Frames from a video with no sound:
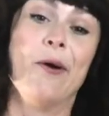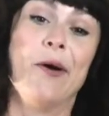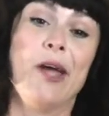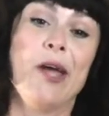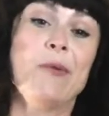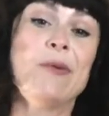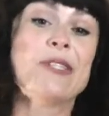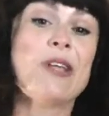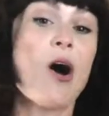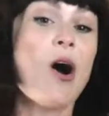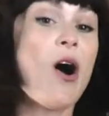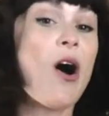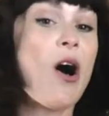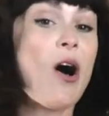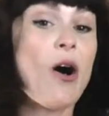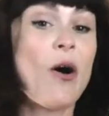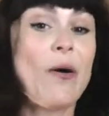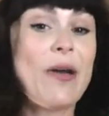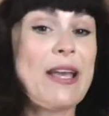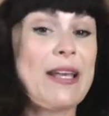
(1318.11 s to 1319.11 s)
it was
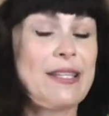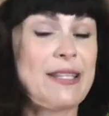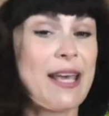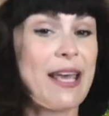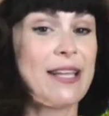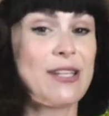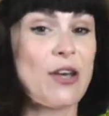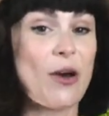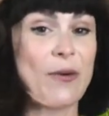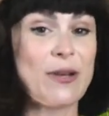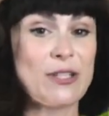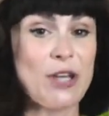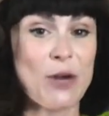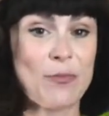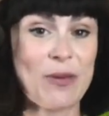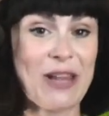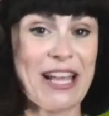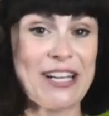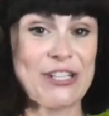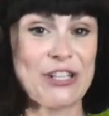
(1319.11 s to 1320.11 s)
always, it's always our
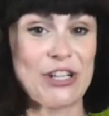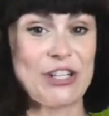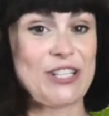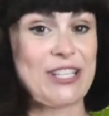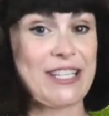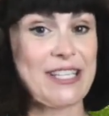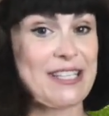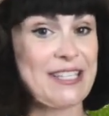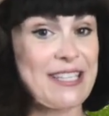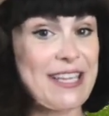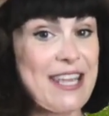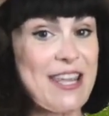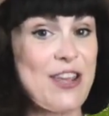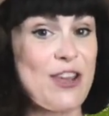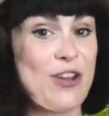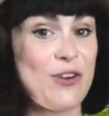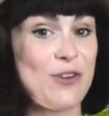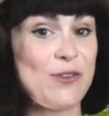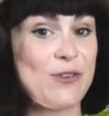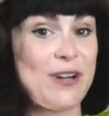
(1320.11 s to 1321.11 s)
pleasure to see
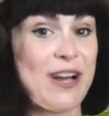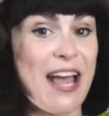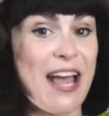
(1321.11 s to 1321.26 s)
you,